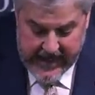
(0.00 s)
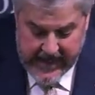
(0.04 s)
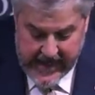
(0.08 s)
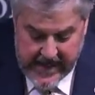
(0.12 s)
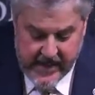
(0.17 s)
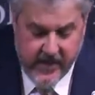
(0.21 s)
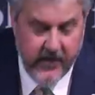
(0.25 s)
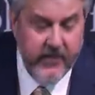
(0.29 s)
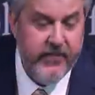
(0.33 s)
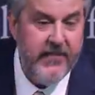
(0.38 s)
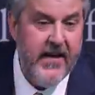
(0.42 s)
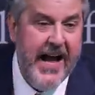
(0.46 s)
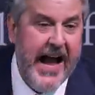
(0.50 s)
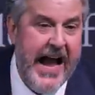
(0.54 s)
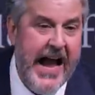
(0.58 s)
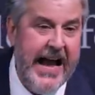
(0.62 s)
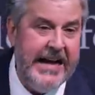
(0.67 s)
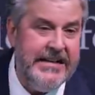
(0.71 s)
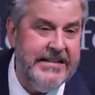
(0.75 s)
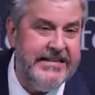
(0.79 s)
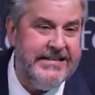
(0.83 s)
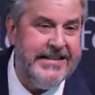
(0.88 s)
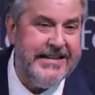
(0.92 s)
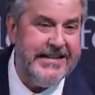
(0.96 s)
He
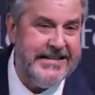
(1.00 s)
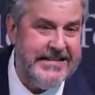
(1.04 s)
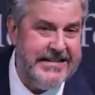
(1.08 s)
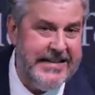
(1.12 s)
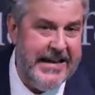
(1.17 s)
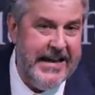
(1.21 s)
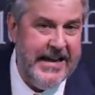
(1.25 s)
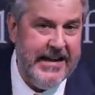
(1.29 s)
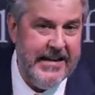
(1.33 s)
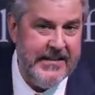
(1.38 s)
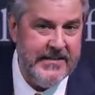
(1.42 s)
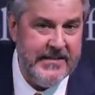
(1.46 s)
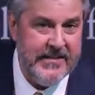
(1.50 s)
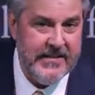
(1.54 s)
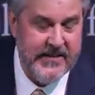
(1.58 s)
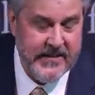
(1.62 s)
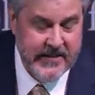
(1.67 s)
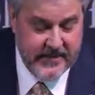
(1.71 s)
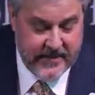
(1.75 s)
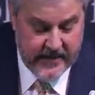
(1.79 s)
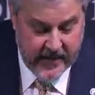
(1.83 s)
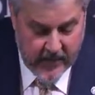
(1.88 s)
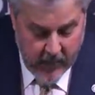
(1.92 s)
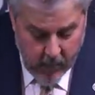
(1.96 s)
defined
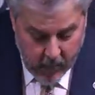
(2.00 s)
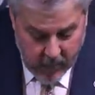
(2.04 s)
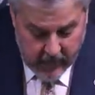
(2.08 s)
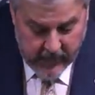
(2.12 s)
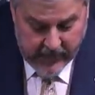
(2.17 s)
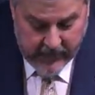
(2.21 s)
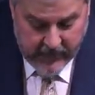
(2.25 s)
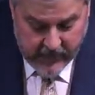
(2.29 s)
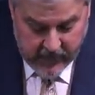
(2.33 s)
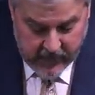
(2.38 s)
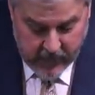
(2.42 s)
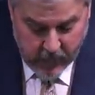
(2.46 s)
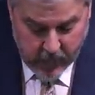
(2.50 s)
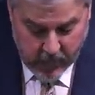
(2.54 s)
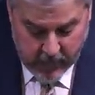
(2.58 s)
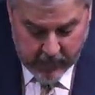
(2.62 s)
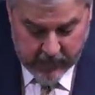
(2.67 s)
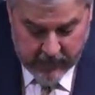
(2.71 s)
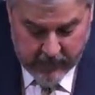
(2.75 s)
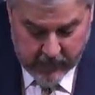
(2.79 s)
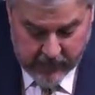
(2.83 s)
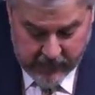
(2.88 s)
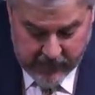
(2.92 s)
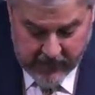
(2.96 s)
success according to the
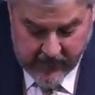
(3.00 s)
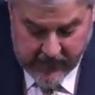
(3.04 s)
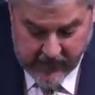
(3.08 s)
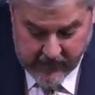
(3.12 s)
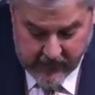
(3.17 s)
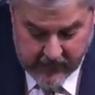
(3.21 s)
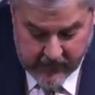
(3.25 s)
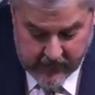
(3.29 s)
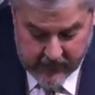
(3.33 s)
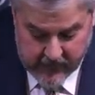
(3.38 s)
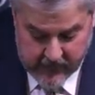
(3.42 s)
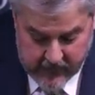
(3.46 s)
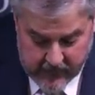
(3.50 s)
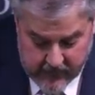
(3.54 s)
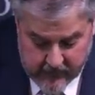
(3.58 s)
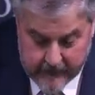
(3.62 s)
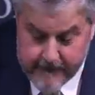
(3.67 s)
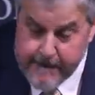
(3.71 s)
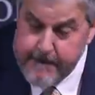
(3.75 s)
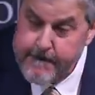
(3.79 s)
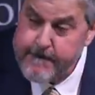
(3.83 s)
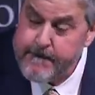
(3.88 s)
words of Jesus.